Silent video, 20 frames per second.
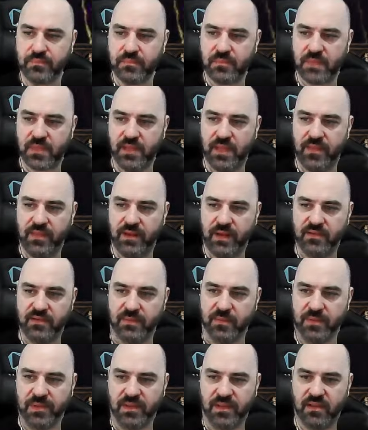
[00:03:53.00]
And then I
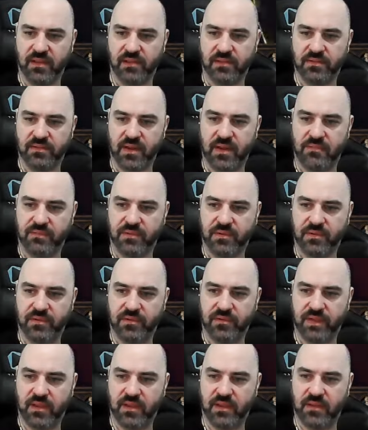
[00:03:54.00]
typically kill Chevron
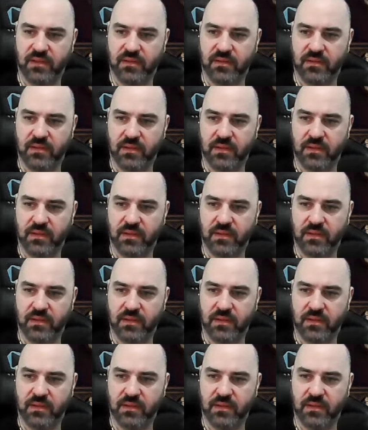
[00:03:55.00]
second